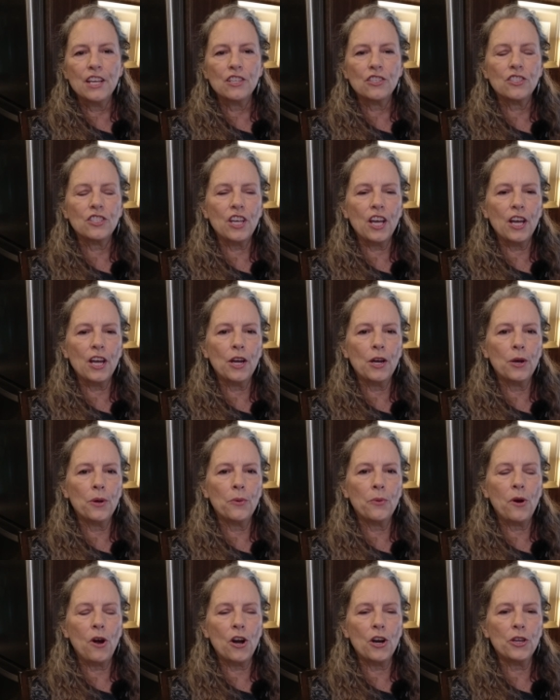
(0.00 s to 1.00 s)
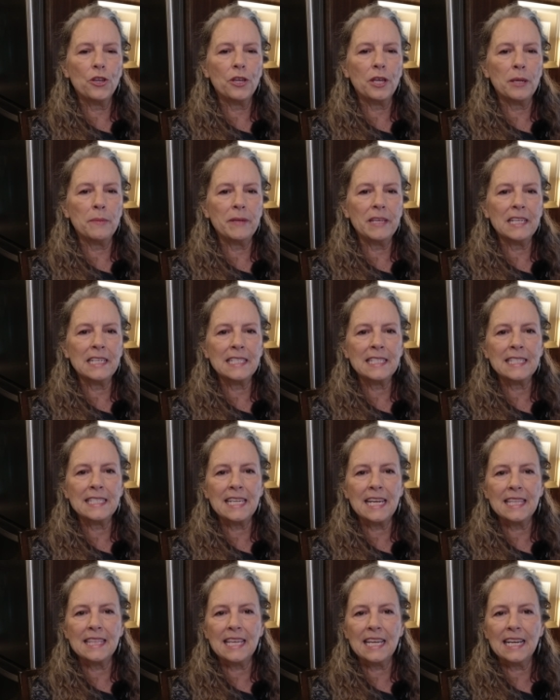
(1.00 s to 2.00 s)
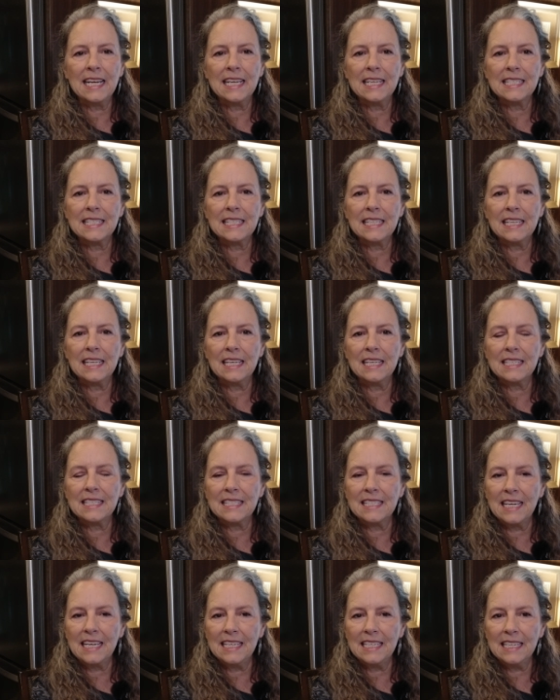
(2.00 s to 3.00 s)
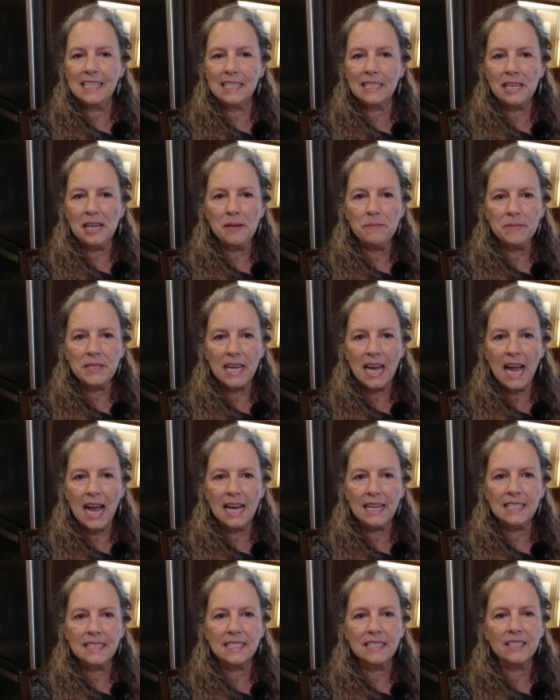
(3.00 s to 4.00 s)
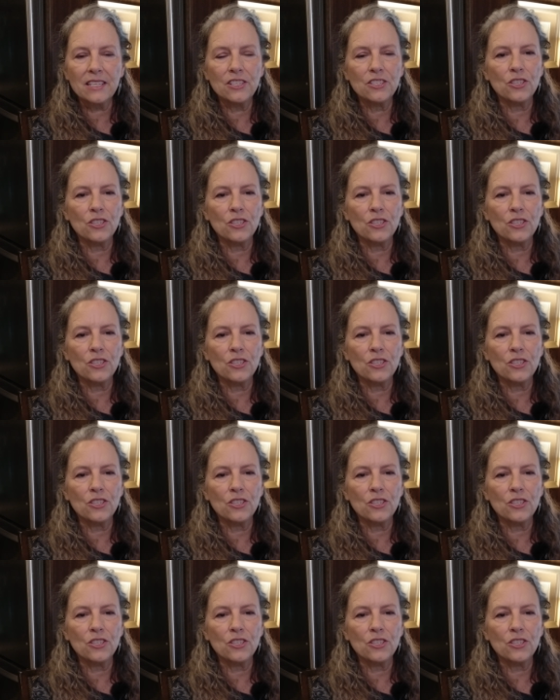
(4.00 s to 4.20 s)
So are you going to be in a state that has state income tax?